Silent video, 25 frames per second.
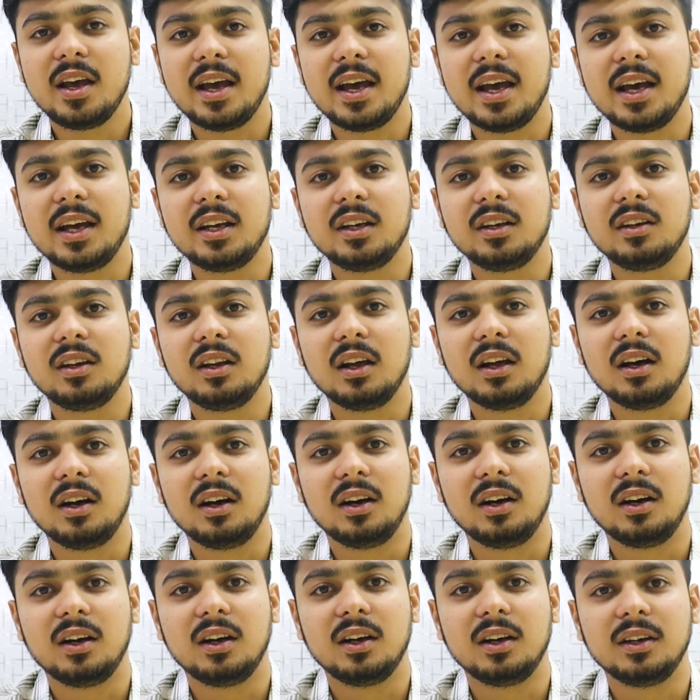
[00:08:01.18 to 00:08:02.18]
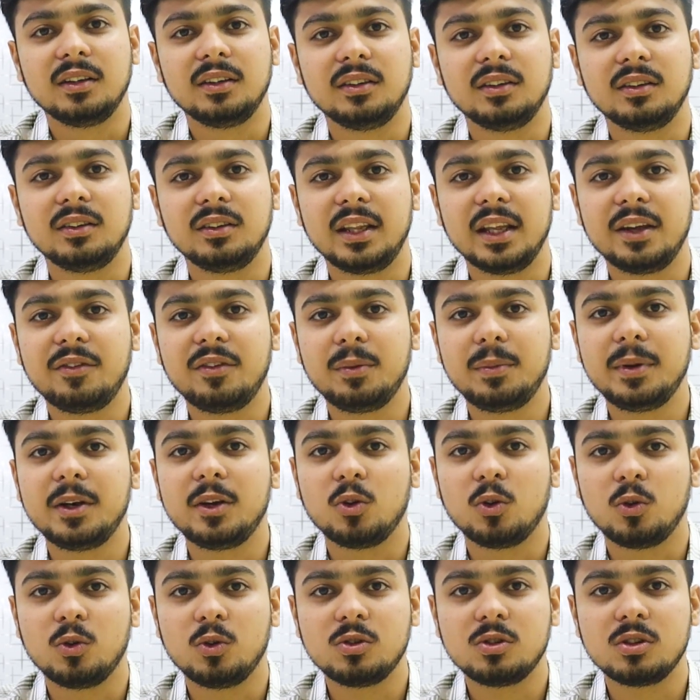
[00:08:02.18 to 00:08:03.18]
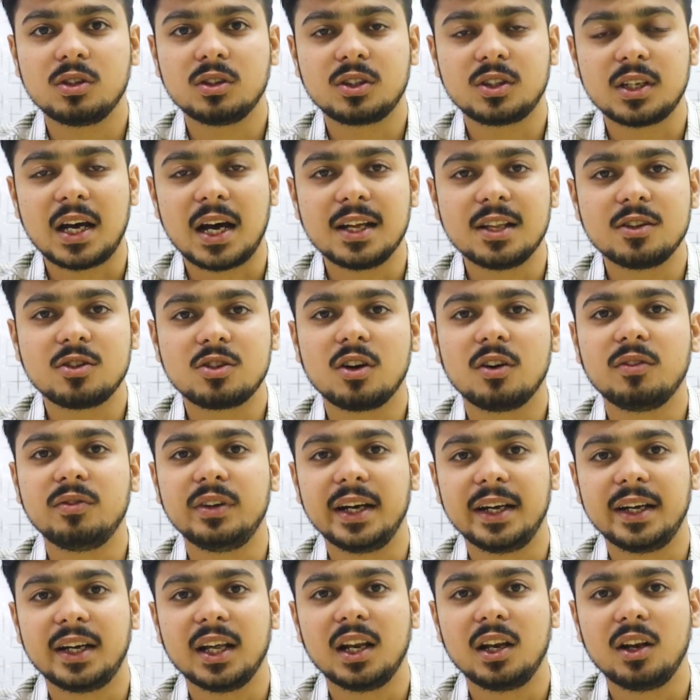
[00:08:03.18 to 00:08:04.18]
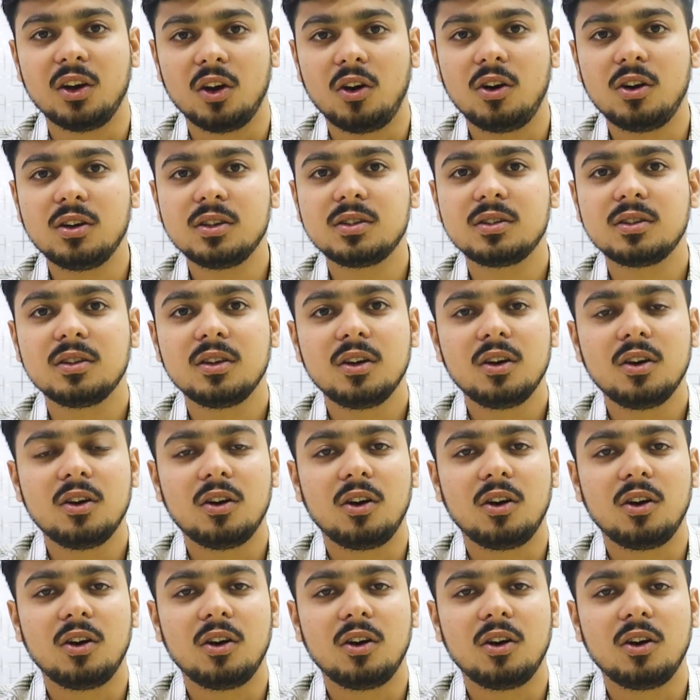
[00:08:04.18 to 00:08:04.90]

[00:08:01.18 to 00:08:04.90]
and there will be no chance of data loss.